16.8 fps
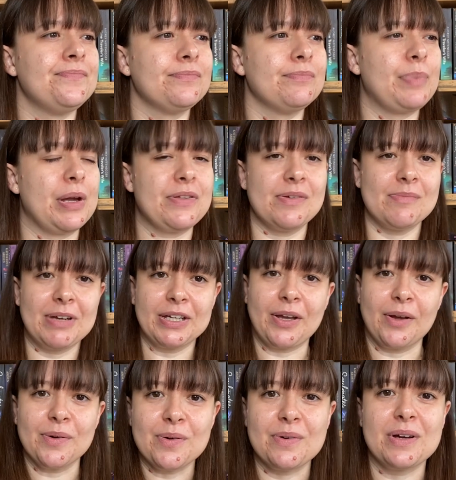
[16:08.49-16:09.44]
both in my
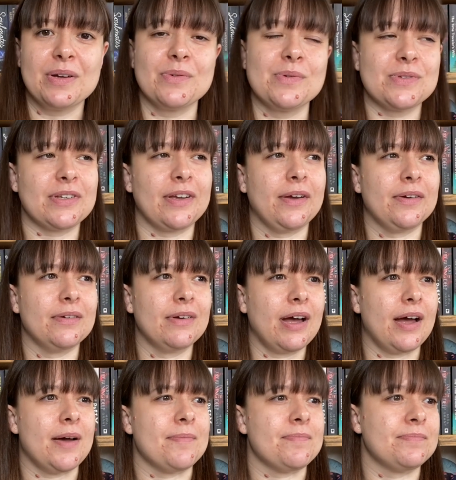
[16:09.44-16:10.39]
cohort and also
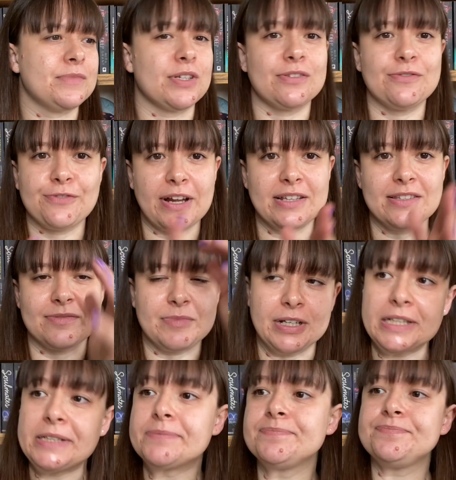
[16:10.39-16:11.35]
just friends of
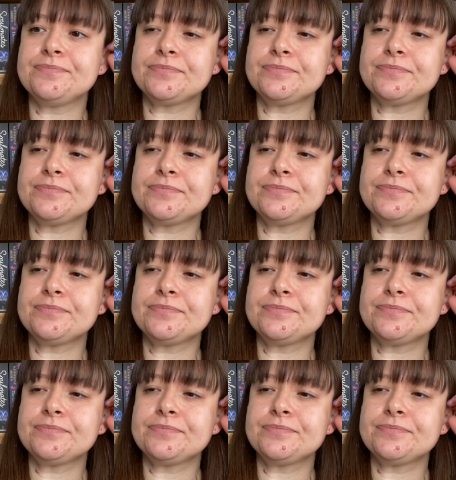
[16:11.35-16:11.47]
mine,